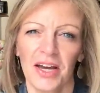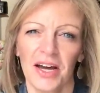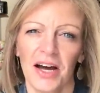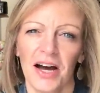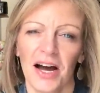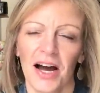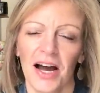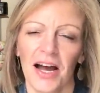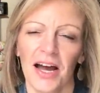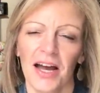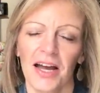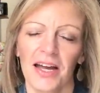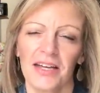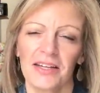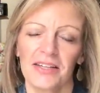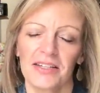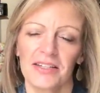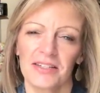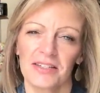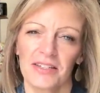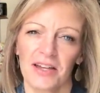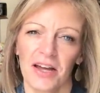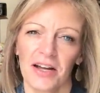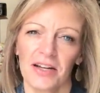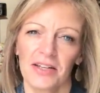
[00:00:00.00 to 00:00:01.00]
I
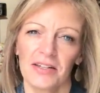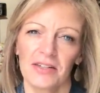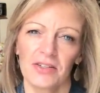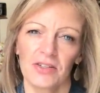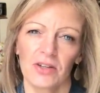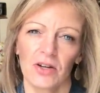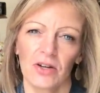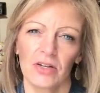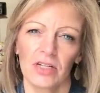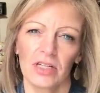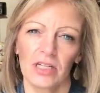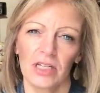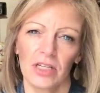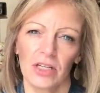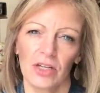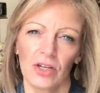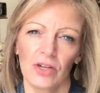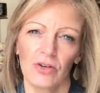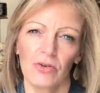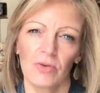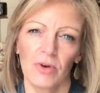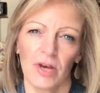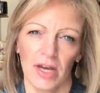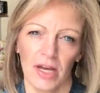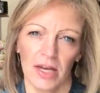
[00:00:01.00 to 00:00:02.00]
designed this on
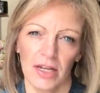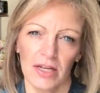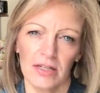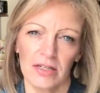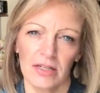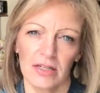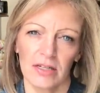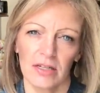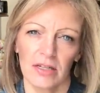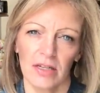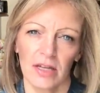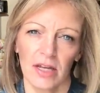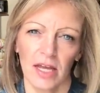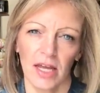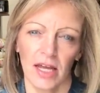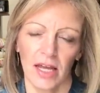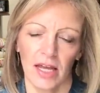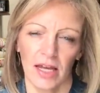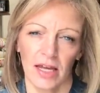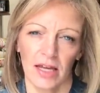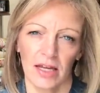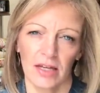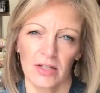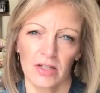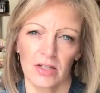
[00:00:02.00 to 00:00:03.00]
EQ8
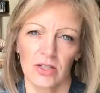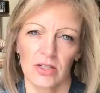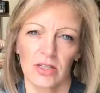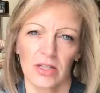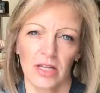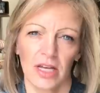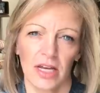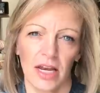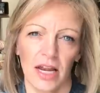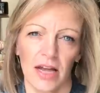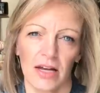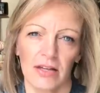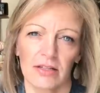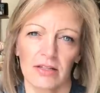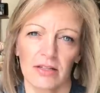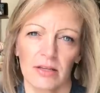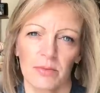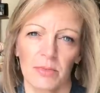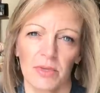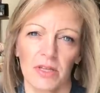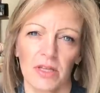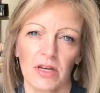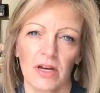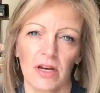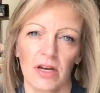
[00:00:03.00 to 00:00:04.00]
and just laid out
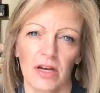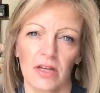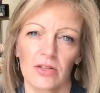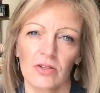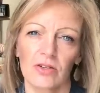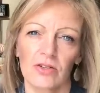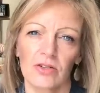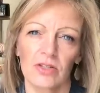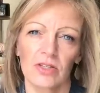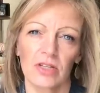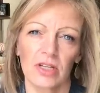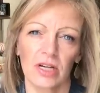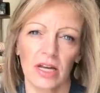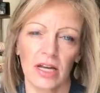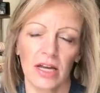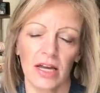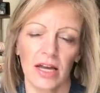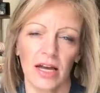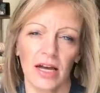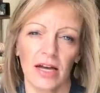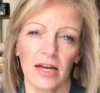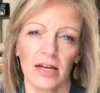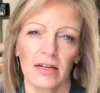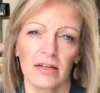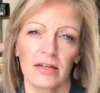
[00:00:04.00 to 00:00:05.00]
some of the colors that I
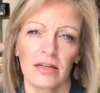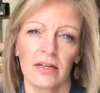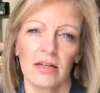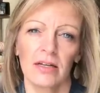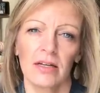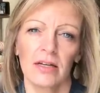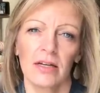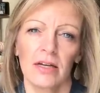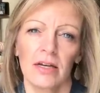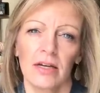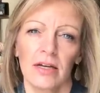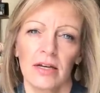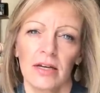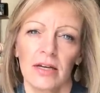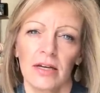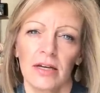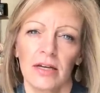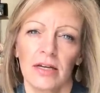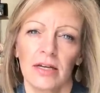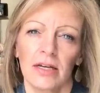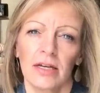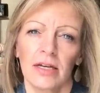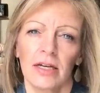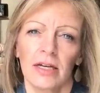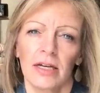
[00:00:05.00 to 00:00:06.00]
had
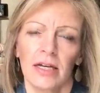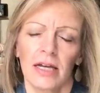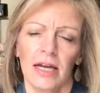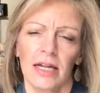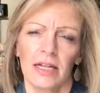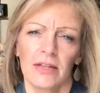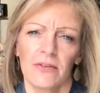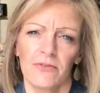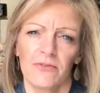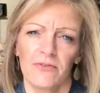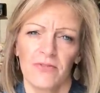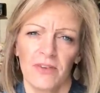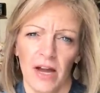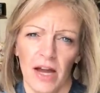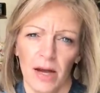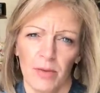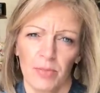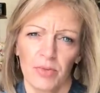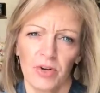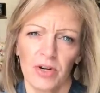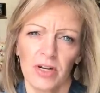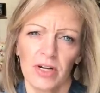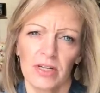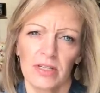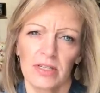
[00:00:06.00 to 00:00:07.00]
and the
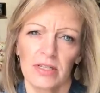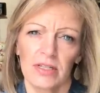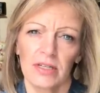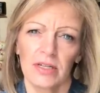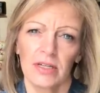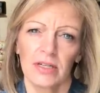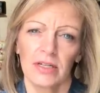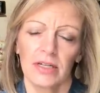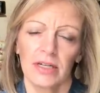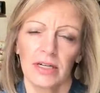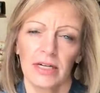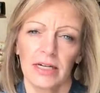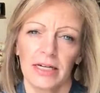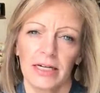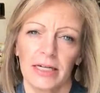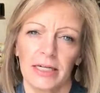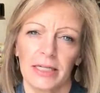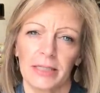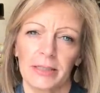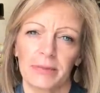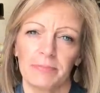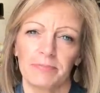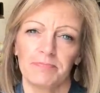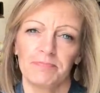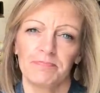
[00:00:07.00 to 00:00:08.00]
fabrics.
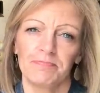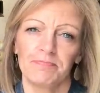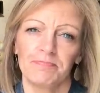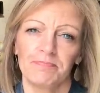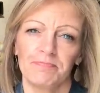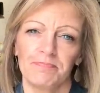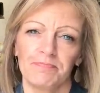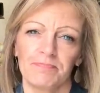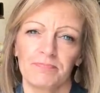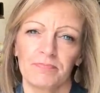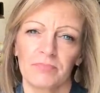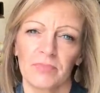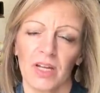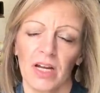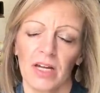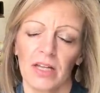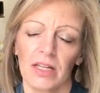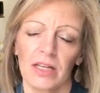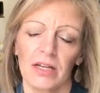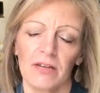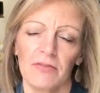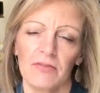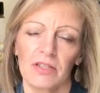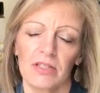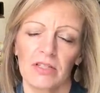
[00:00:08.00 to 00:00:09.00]
Um, I
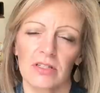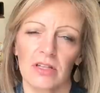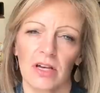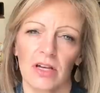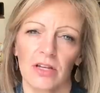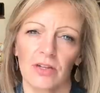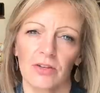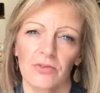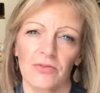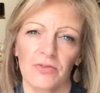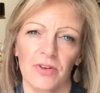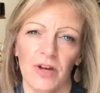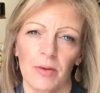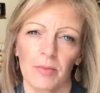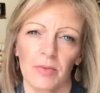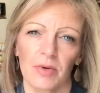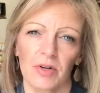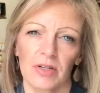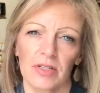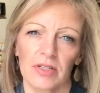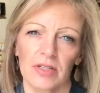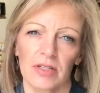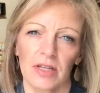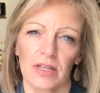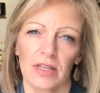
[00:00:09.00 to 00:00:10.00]
love these color
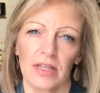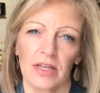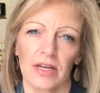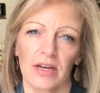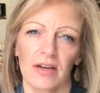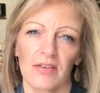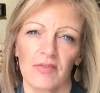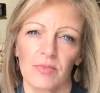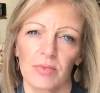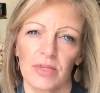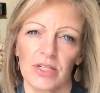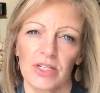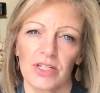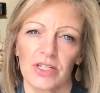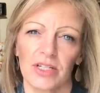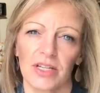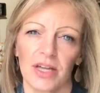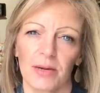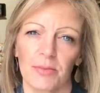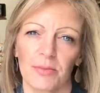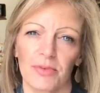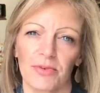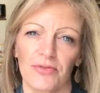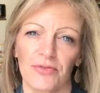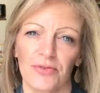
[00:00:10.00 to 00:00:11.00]
fabrics. I think I've mentioned
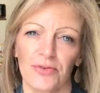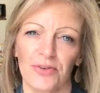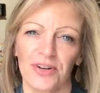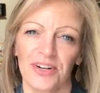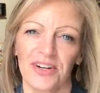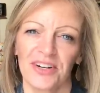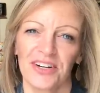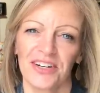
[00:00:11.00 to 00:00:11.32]
that before